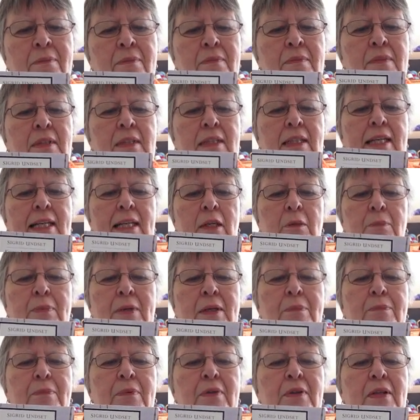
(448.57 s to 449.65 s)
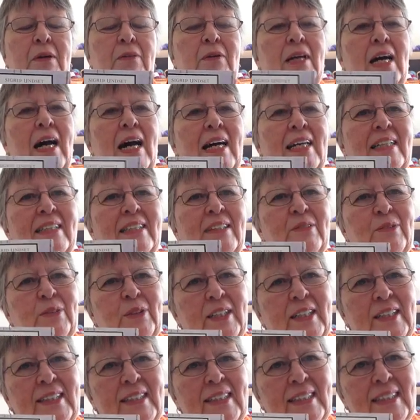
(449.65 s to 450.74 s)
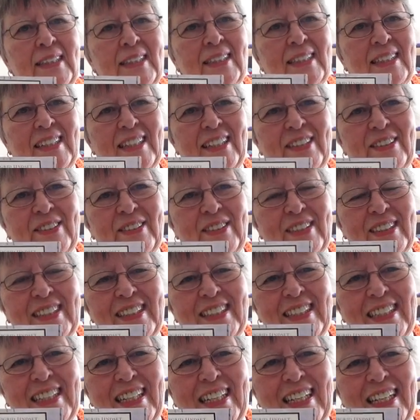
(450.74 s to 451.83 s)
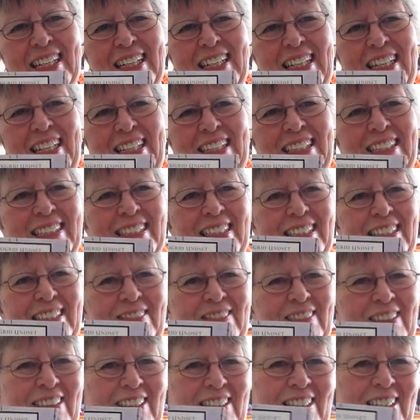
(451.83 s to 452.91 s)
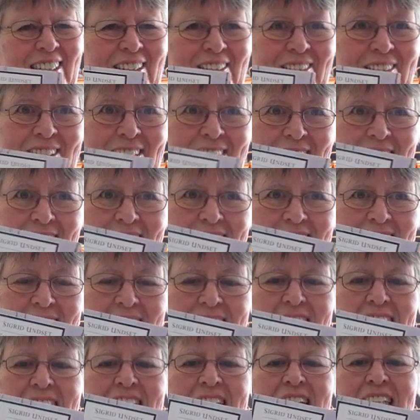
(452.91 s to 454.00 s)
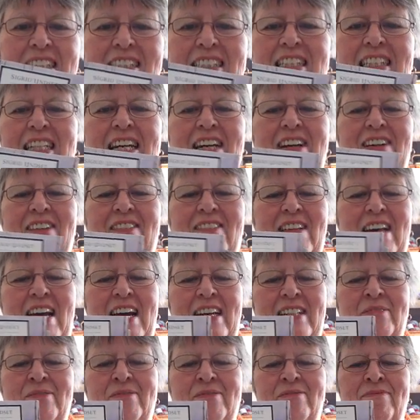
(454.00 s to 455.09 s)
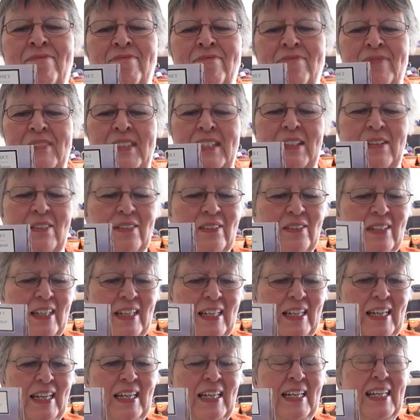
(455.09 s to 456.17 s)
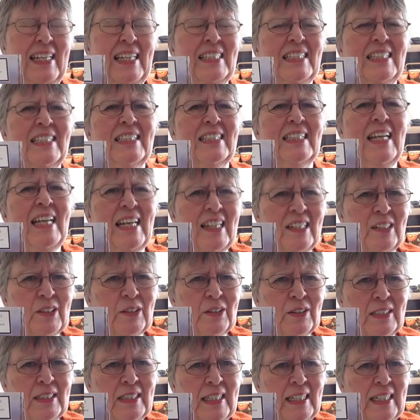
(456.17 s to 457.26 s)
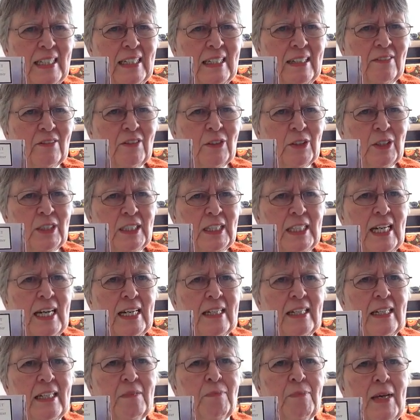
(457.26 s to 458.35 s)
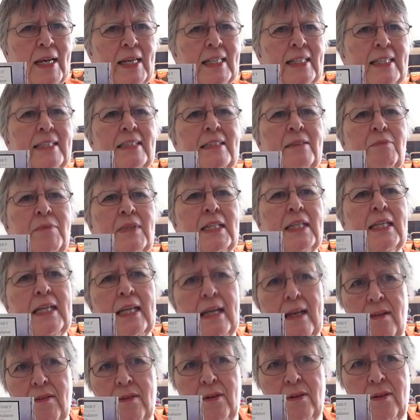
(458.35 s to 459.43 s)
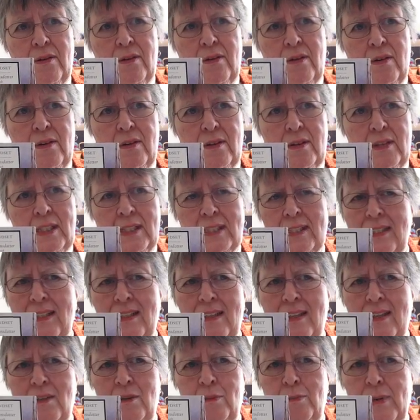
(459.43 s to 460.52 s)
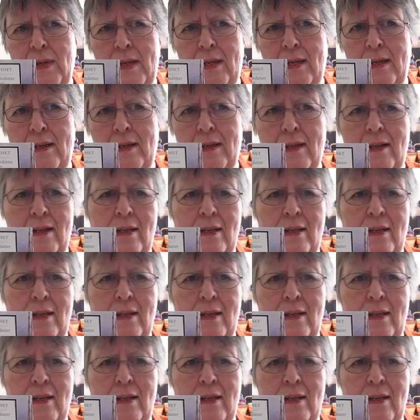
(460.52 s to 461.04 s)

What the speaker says: little people that would hide in the woods, kids would really get scared of that. So it's interesting, of Christianity and paganism together, just a little bit.